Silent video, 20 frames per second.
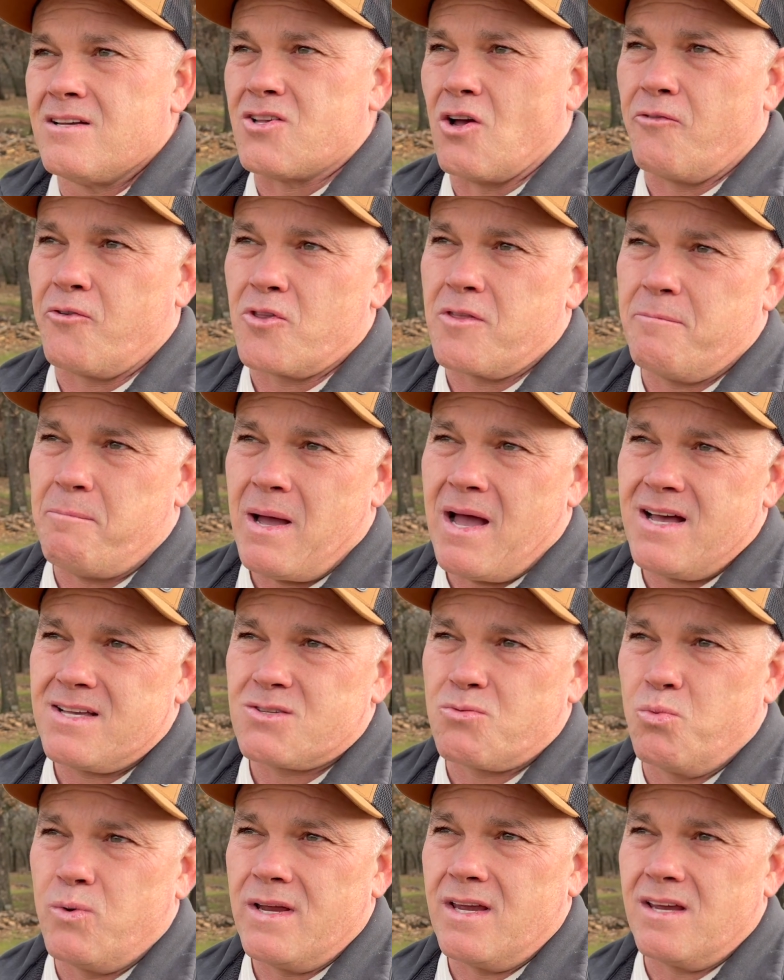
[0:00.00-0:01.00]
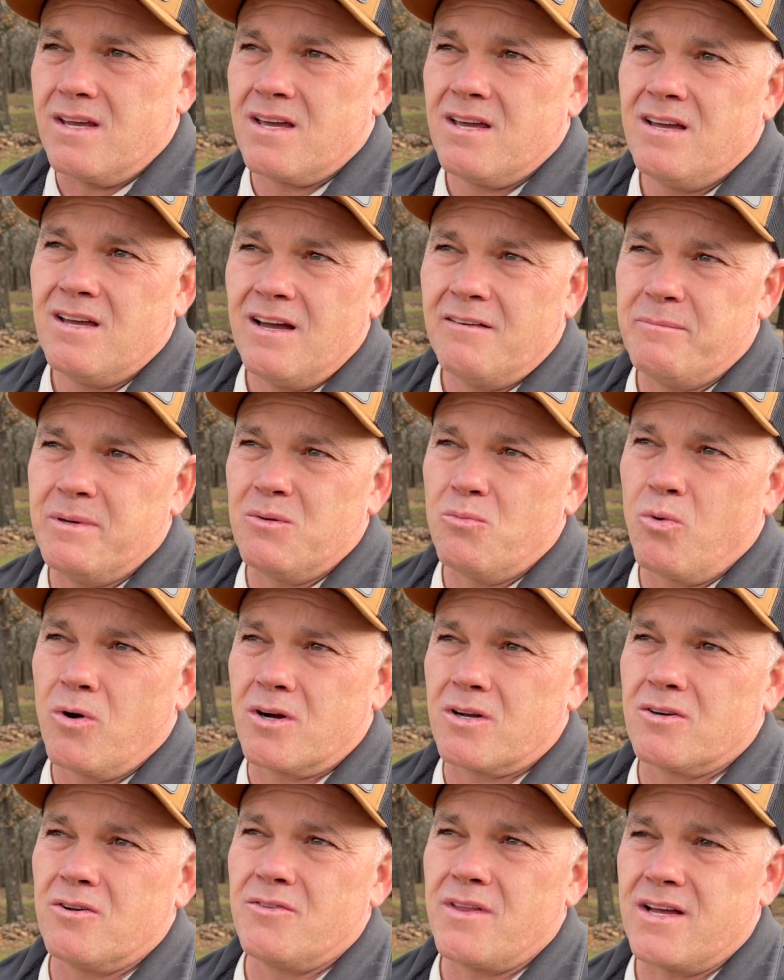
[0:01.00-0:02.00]
So for the past week, I've been
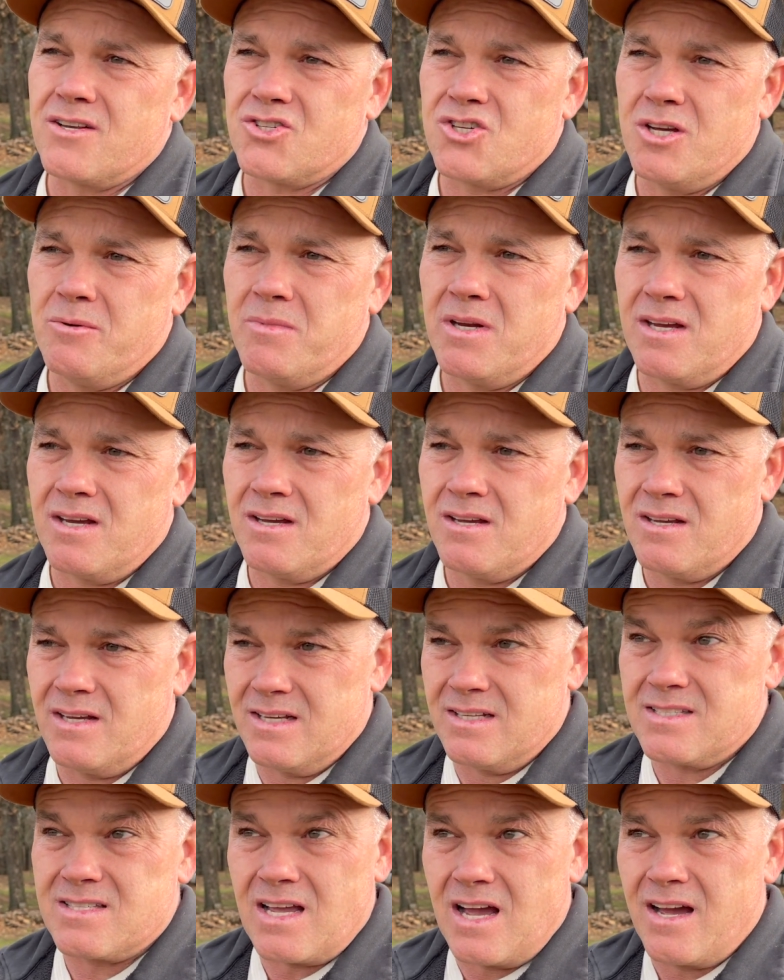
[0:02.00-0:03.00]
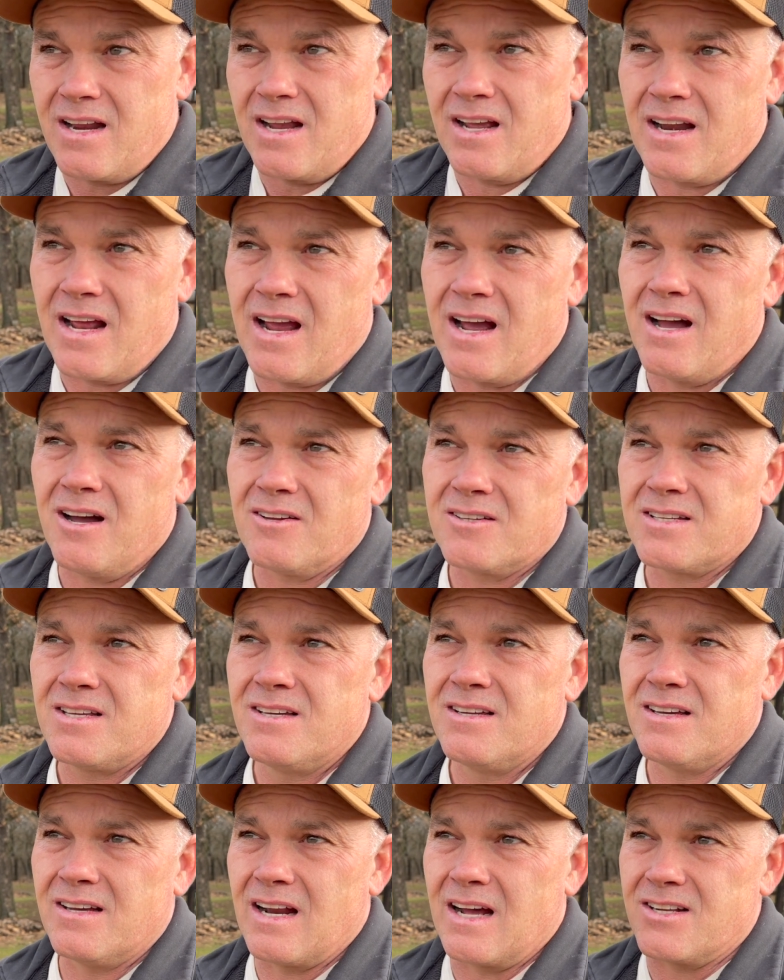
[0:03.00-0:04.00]
working on that chimney inside and out,
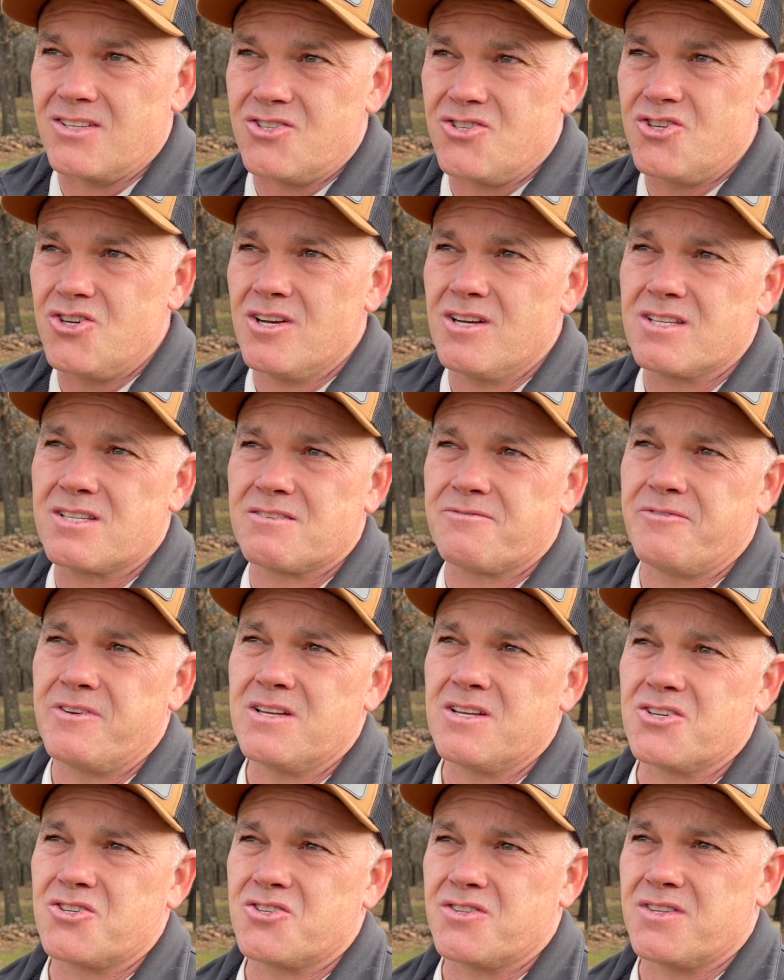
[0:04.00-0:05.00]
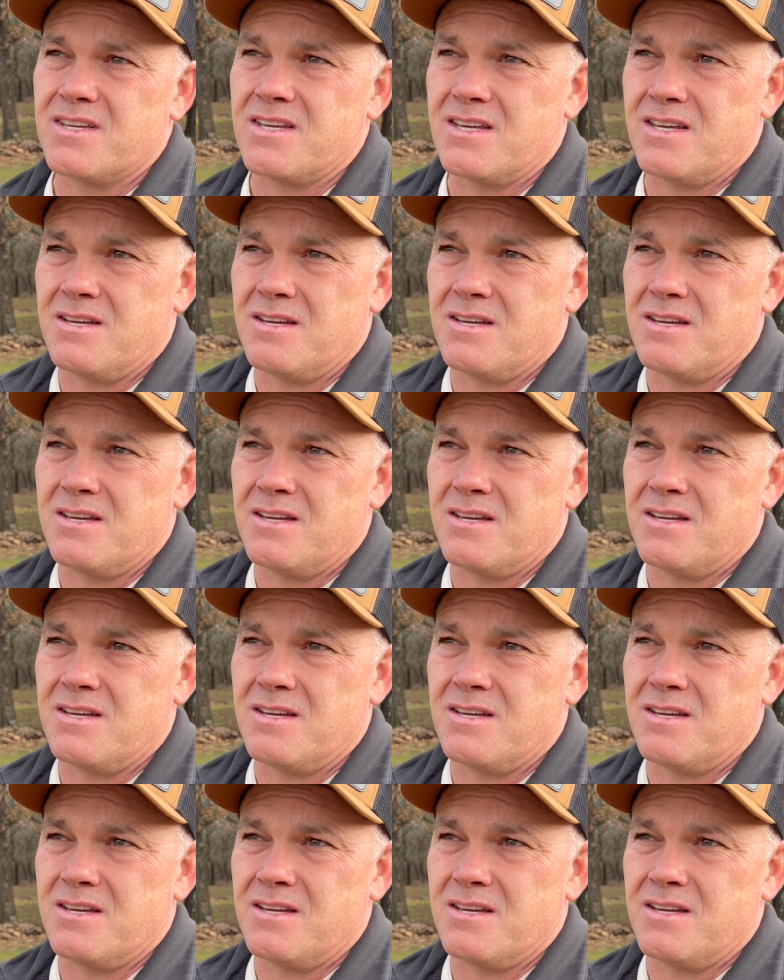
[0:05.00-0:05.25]
and I just finished